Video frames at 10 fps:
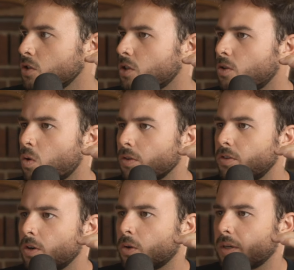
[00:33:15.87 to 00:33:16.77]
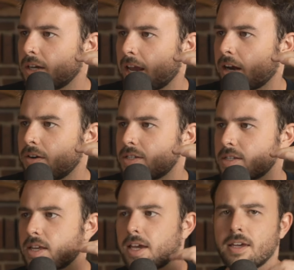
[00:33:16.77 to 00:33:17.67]
So the North Node going into Aries
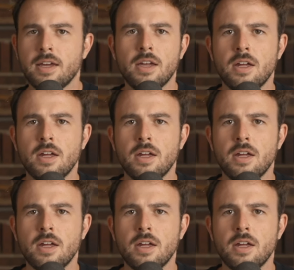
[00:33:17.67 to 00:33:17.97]
is like